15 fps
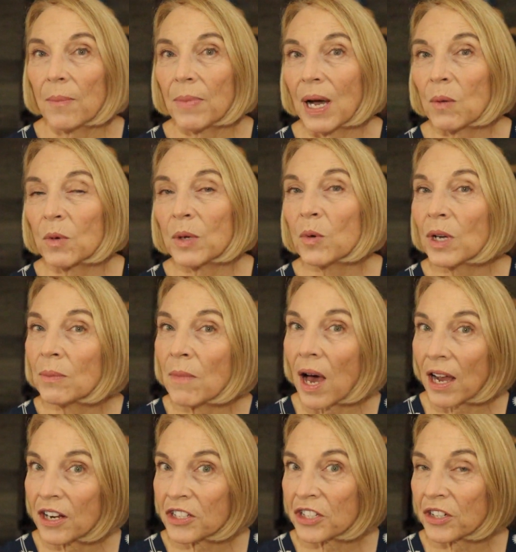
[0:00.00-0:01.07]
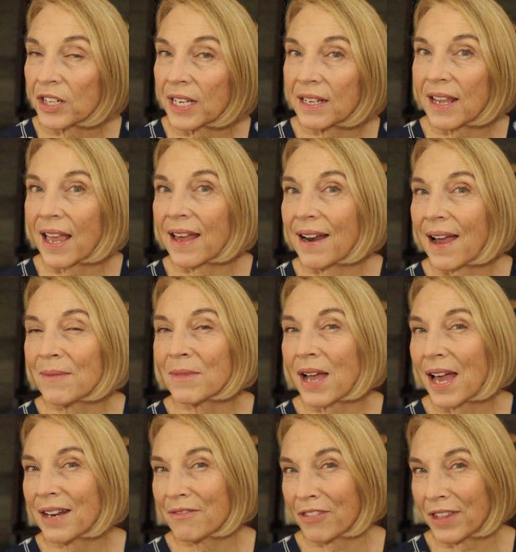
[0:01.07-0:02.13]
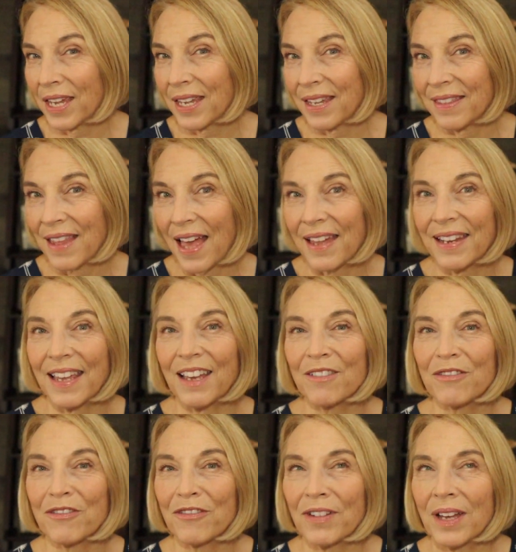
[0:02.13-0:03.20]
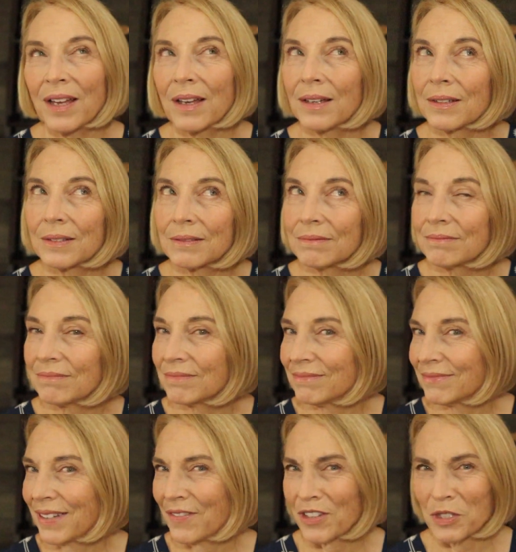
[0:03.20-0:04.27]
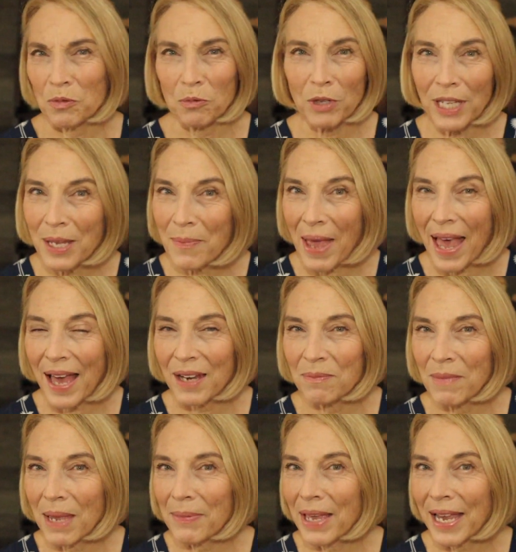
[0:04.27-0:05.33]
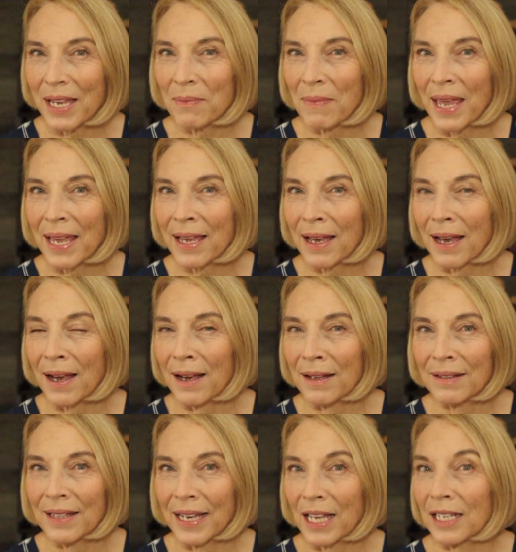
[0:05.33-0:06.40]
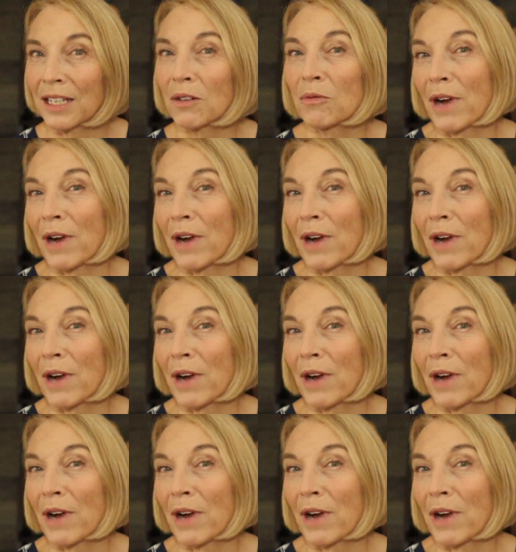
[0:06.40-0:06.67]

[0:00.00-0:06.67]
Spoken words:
But we will monitor it, and I'm kind of thinking that if it's really bad, maybe I could make like a little